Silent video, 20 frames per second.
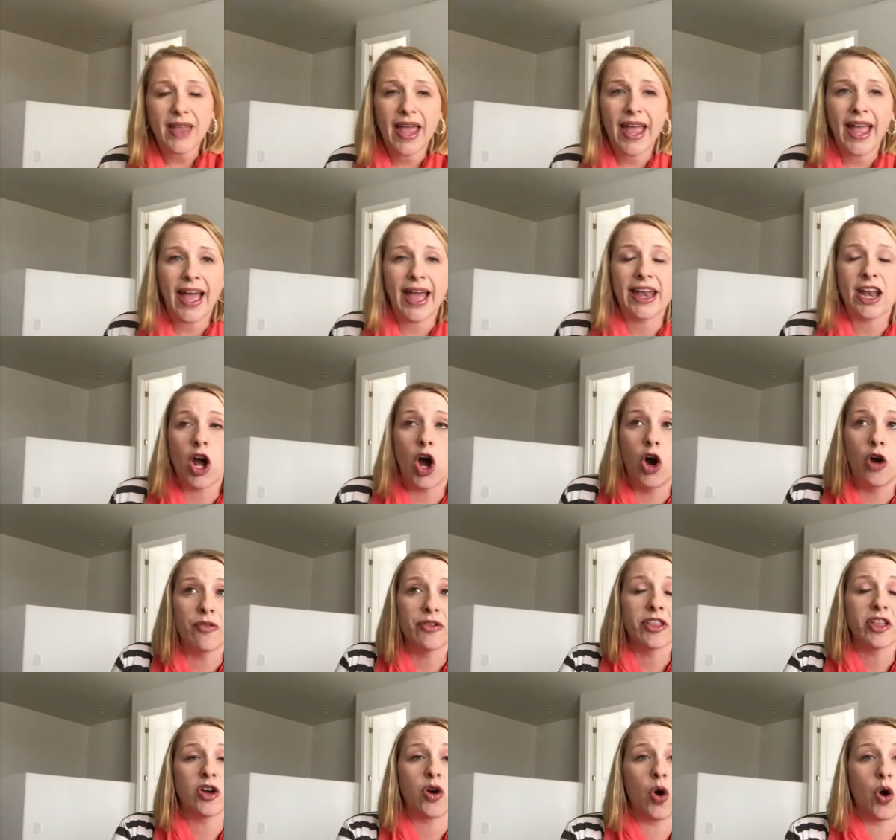And over
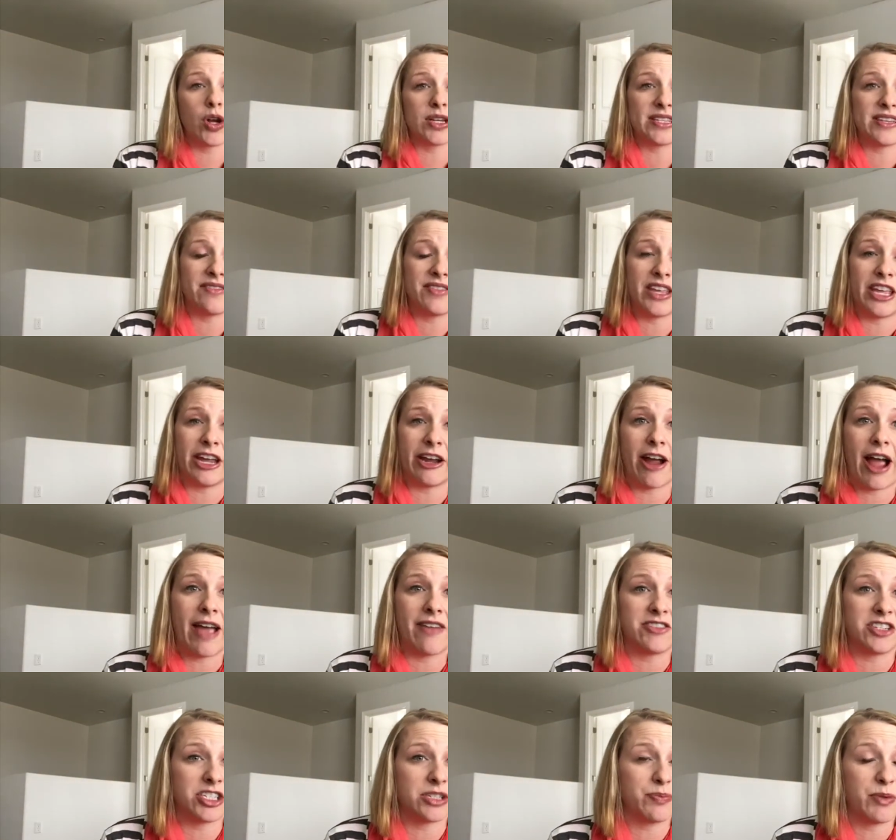the course of the year,
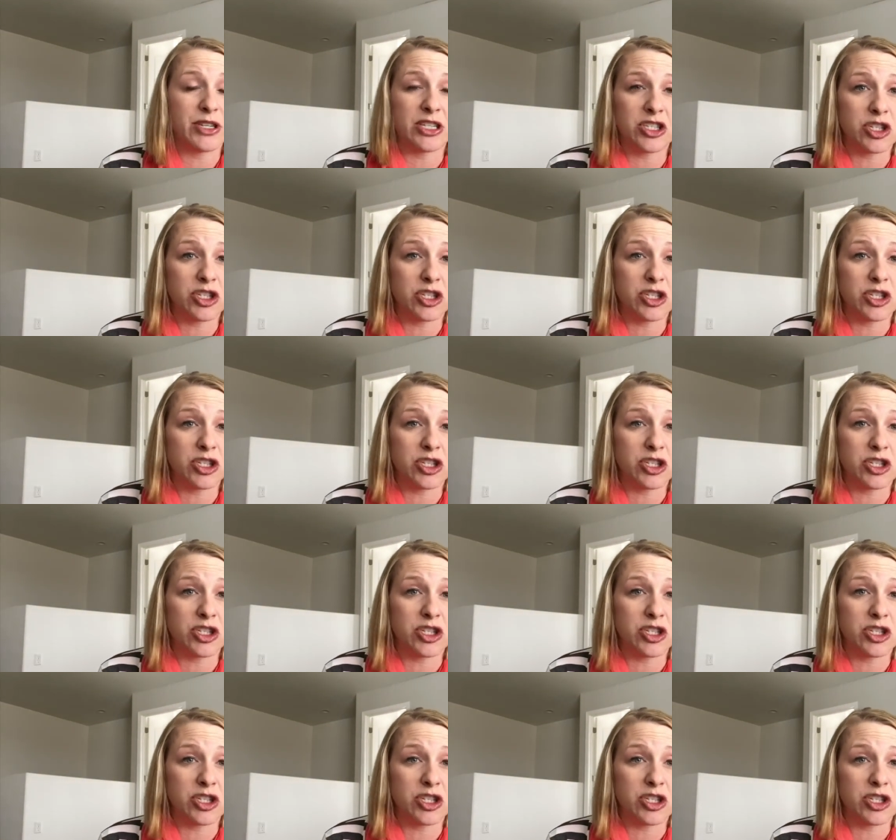I've just been